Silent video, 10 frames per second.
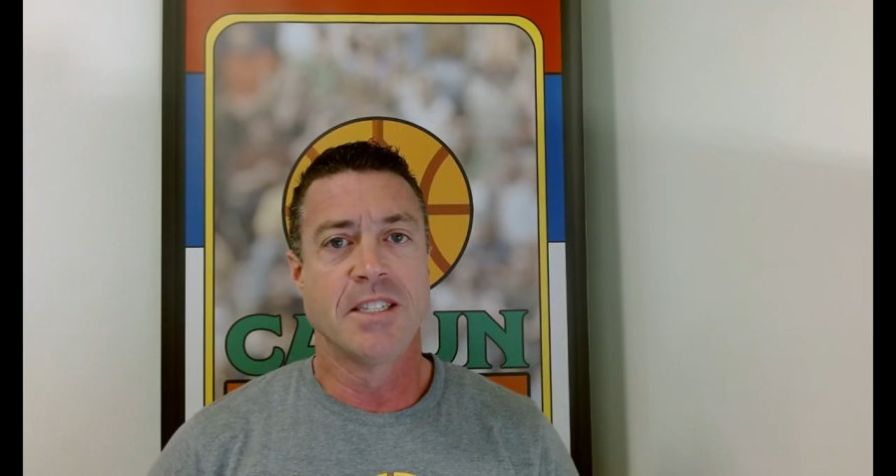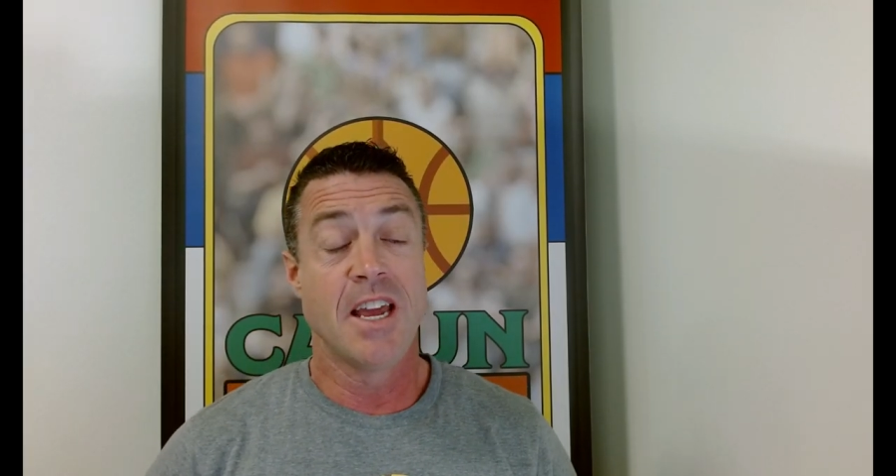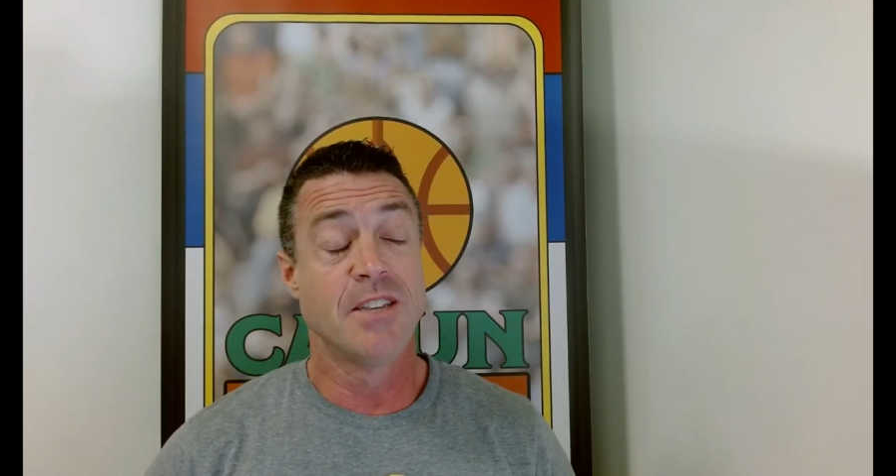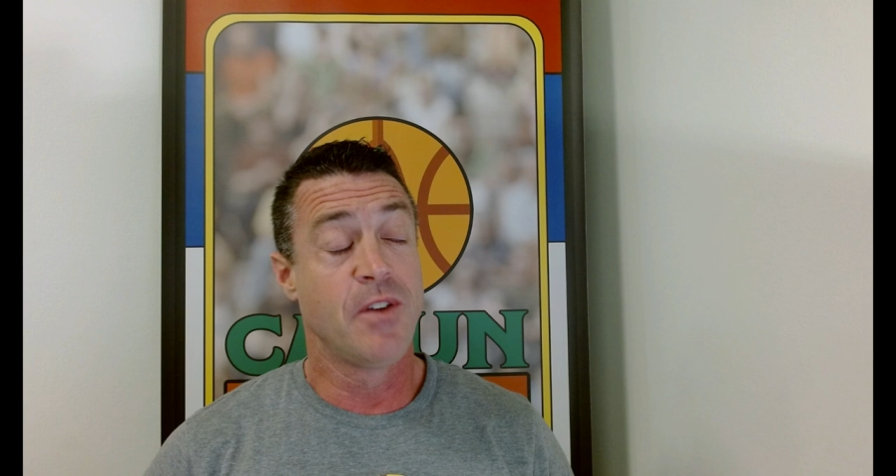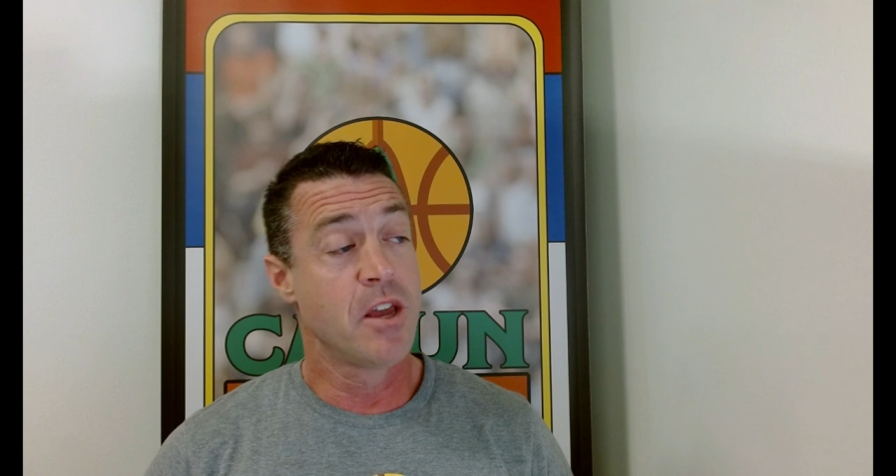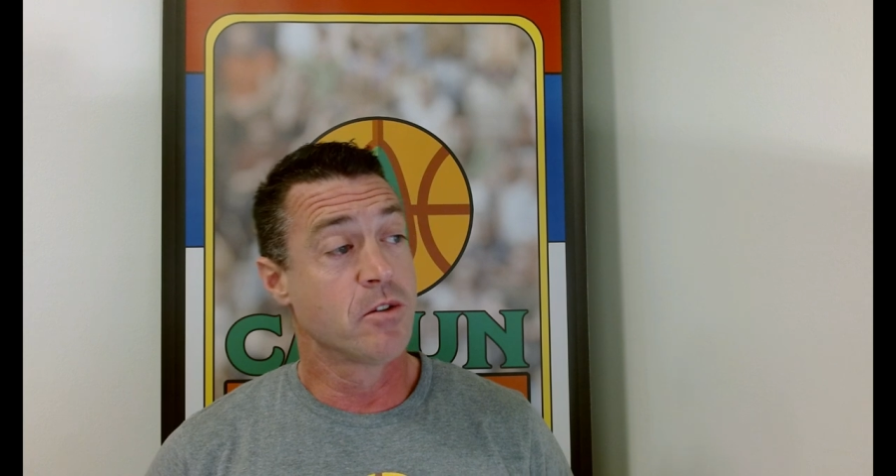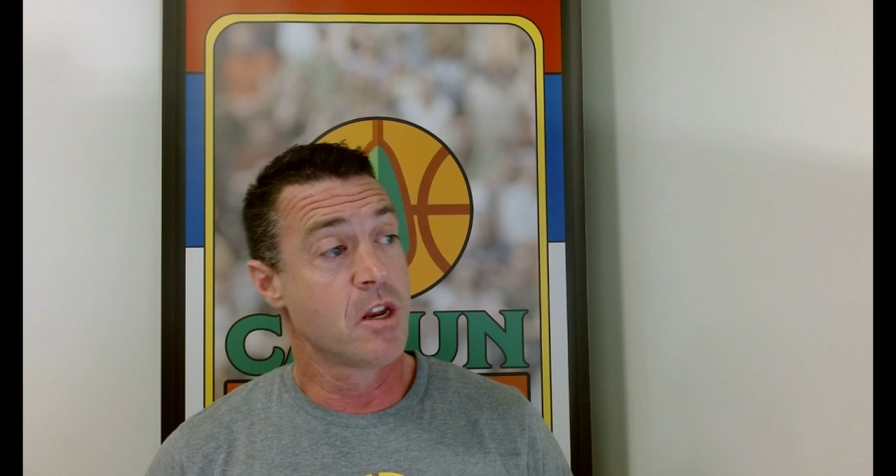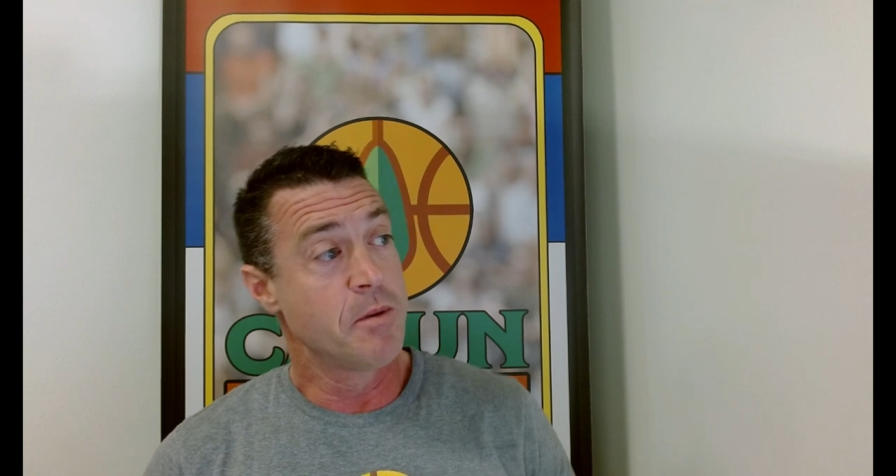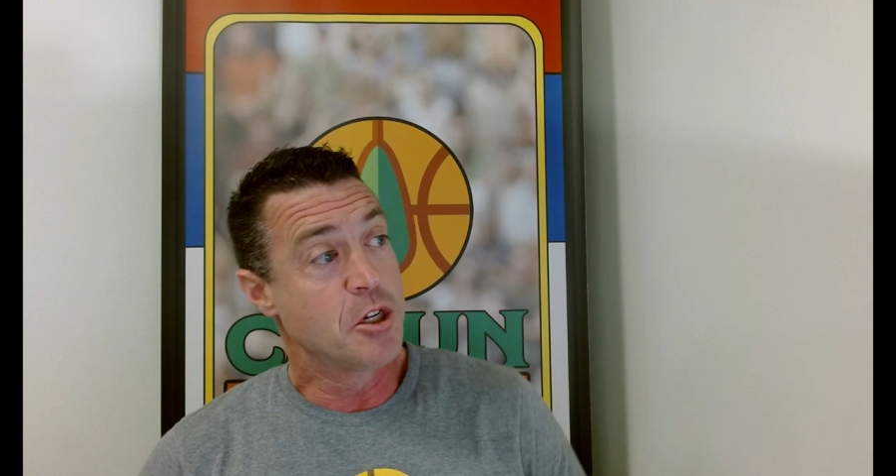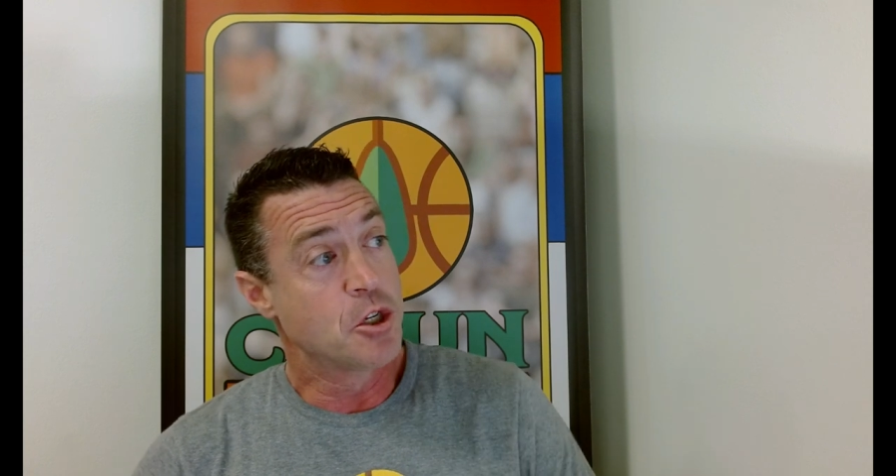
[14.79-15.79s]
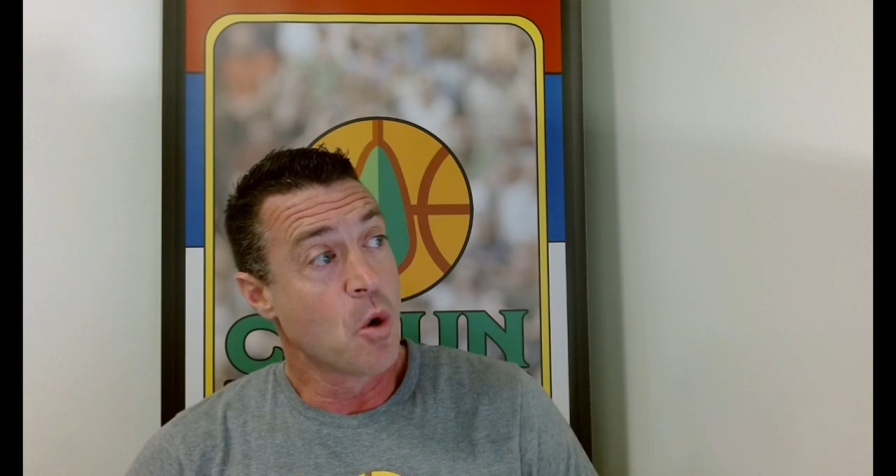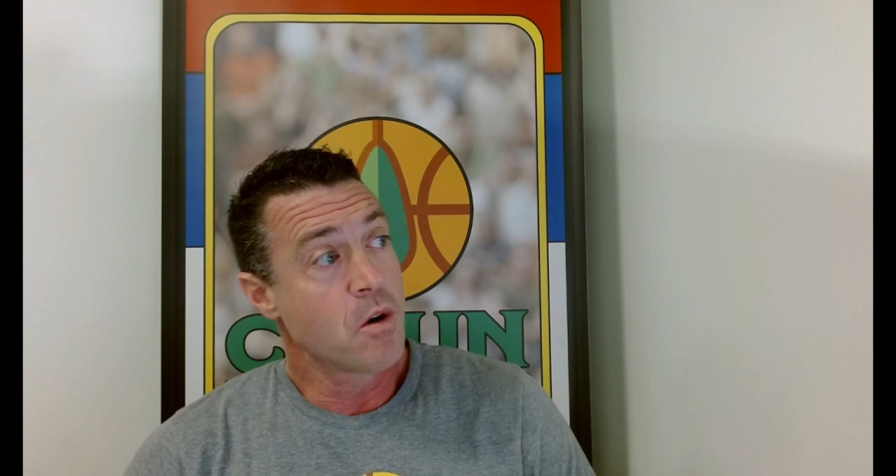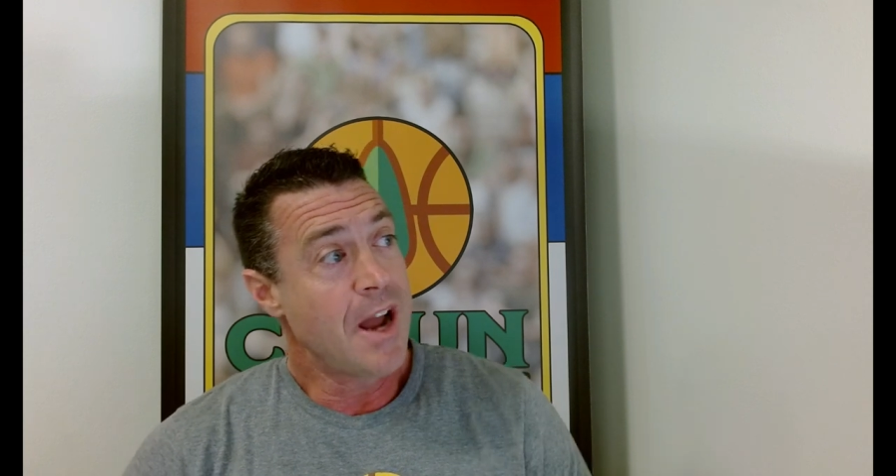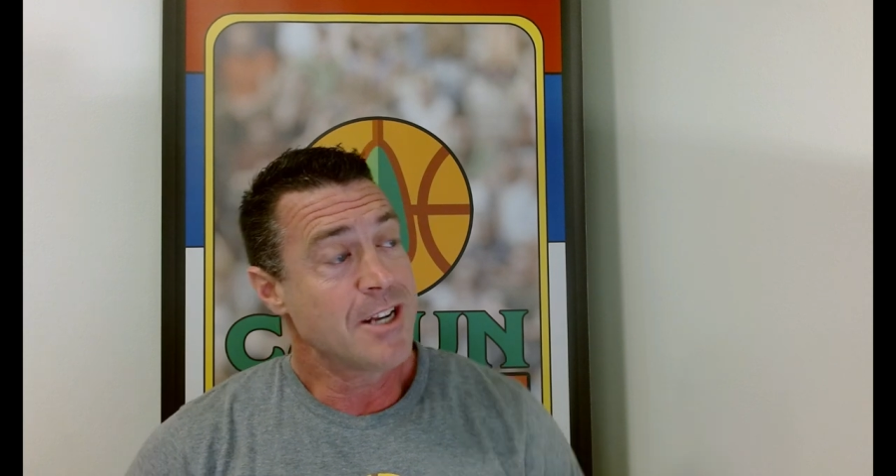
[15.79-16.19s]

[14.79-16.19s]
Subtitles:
Today's video is going to be short.